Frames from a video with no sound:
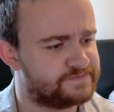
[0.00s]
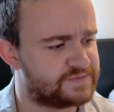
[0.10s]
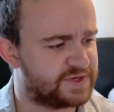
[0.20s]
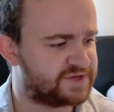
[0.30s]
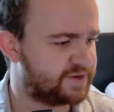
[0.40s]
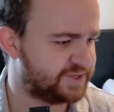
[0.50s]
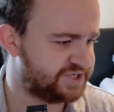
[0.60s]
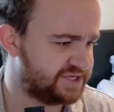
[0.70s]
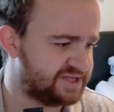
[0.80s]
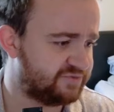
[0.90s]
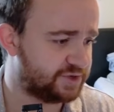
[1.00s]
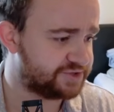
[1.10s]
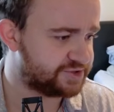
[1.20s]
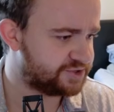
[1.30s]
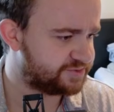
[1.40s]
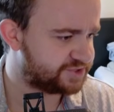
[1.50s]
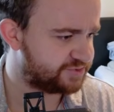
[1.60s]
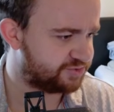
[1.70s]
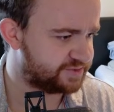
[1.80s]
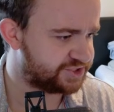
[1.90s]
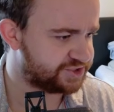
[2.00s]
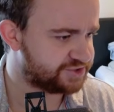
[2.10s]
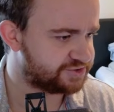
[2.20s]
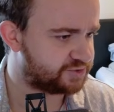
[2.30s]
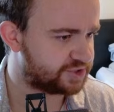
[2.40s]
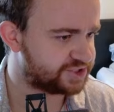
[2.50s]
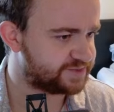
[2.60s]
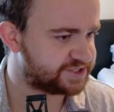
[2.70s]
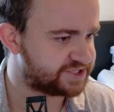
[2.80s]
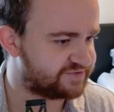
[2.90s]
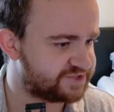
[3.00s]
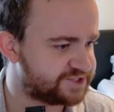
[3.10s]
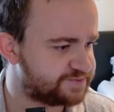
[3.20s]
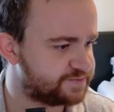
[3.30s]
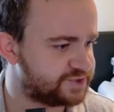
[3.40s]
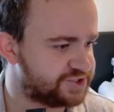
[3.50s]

think I'm actually going to leave one Don open, so I probably shouldn't do quite so many 7s. We should